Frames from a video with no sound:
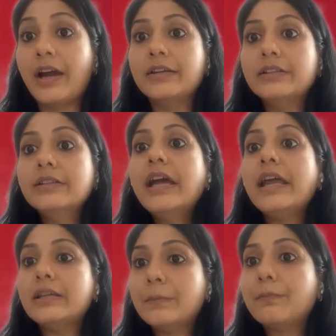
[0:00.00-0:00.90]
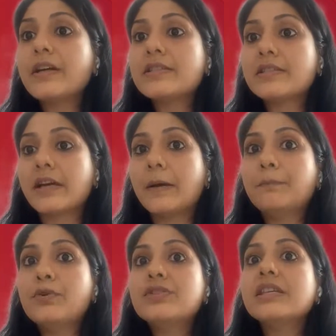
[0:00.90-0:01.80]
under the Enterprise
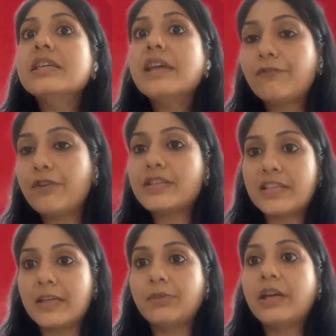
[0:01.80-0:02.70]
Singapore's EFS scheme,